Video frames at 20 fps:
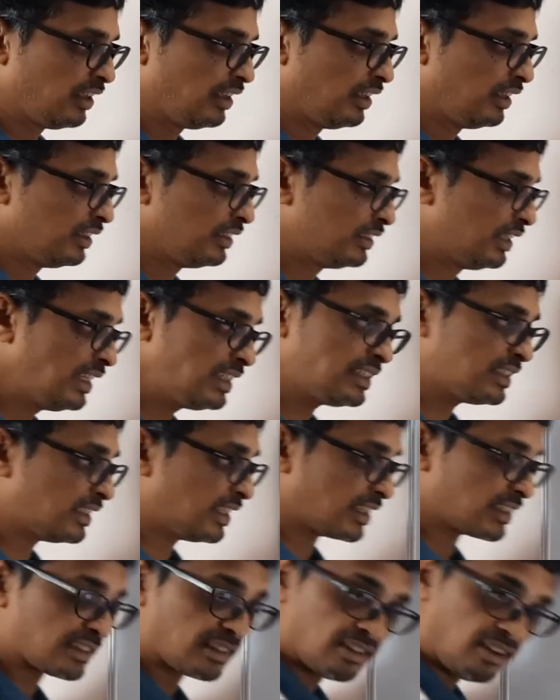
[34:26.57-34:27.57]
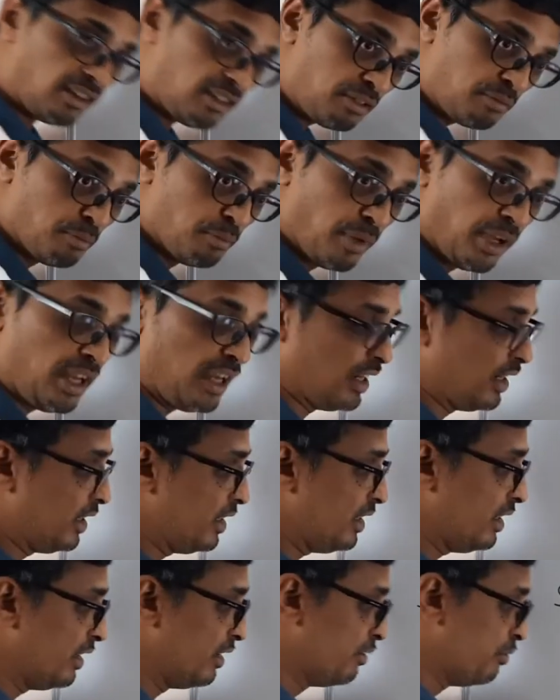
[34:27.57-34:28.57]
This does not
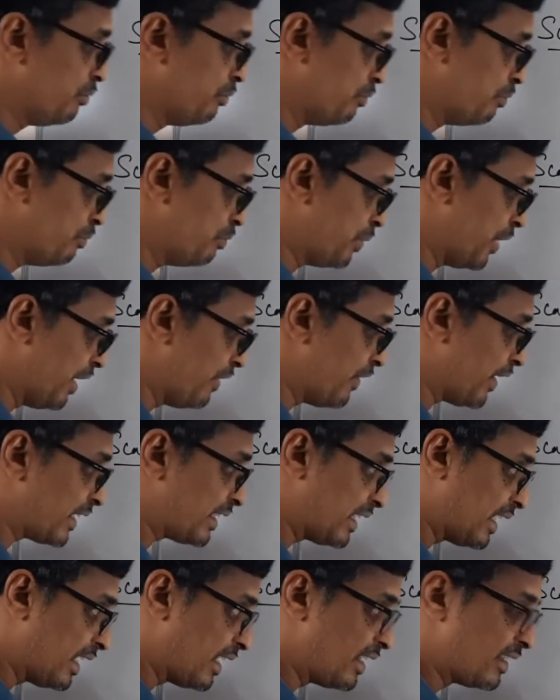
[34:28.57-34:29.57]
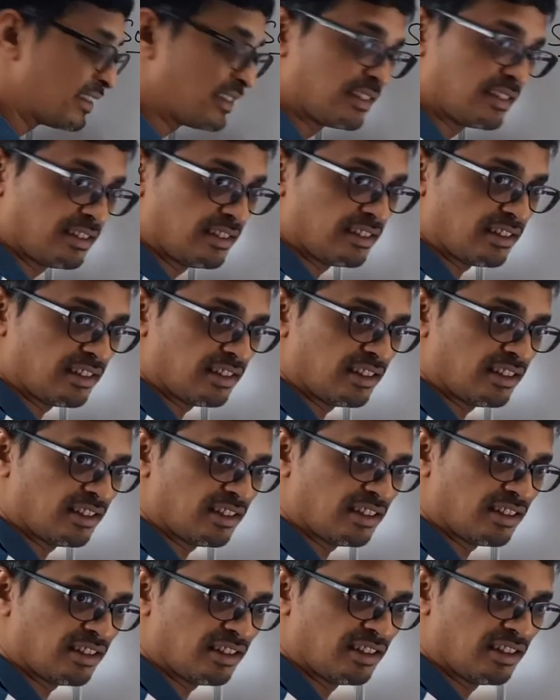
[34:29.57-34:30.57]
mean B vector is,
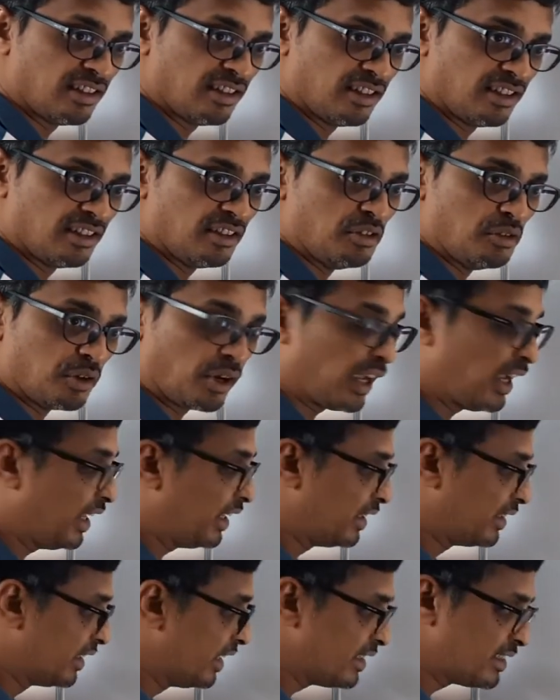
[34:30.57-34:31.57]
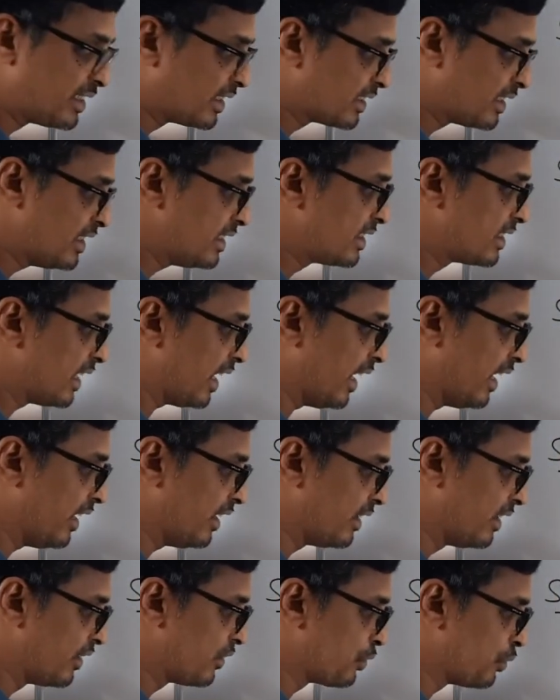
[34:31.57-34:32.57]
okay, this doesn't say,
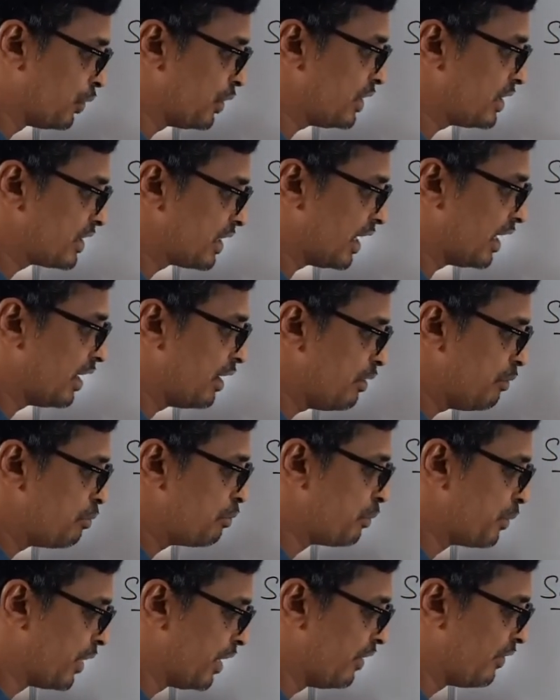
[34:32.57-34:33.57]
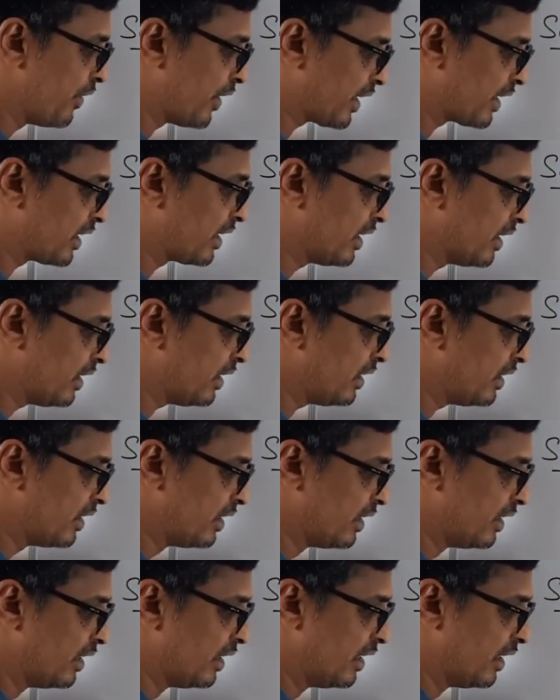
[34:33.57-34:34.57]
this won't say B vector
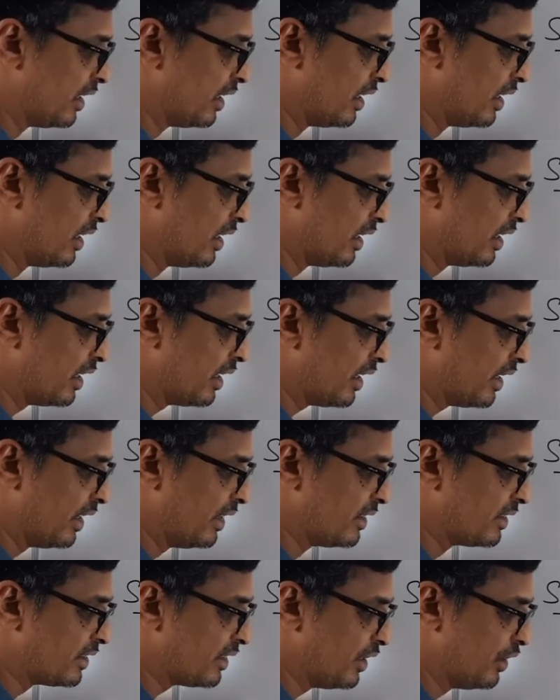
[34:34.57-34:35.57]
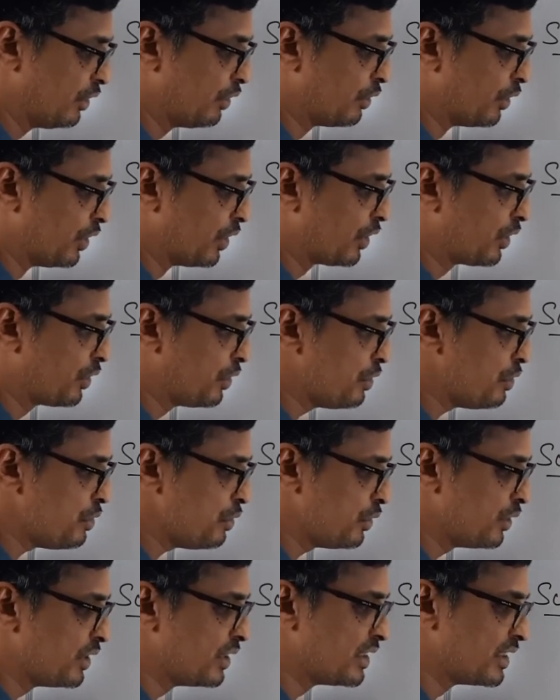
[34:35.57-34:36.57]
is equal
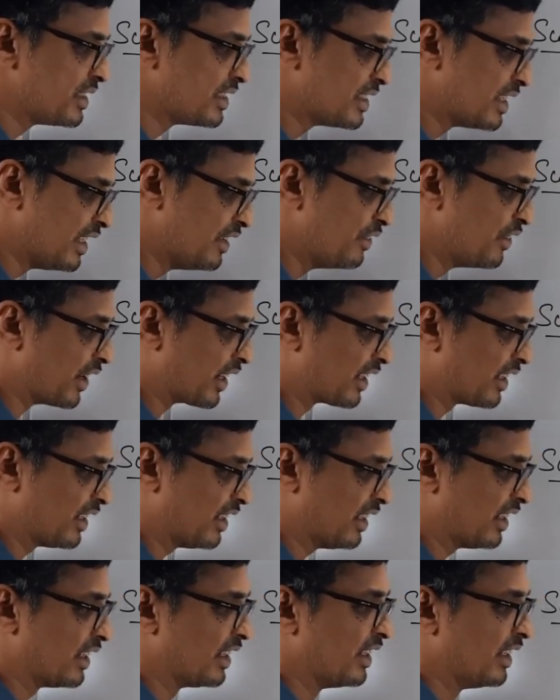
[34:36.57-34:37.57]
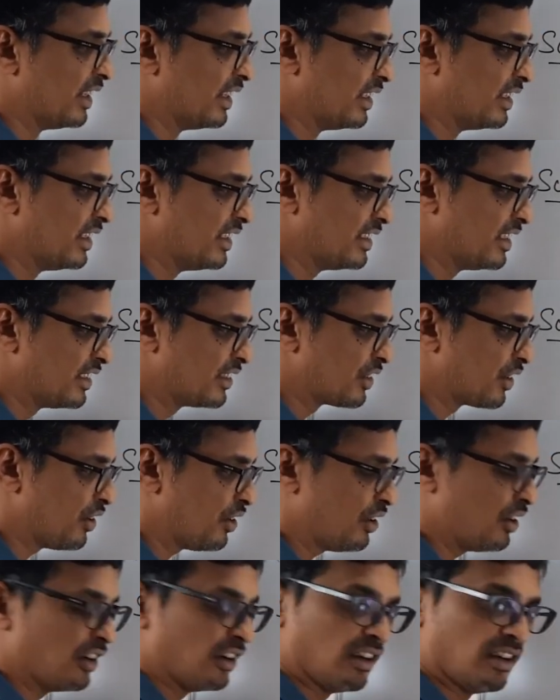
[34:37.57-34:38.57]
to C vector. This is
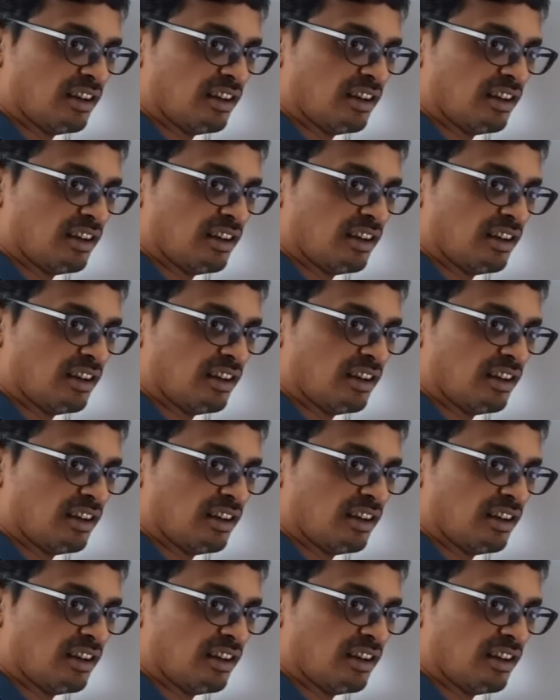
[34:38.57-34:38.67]
wrong.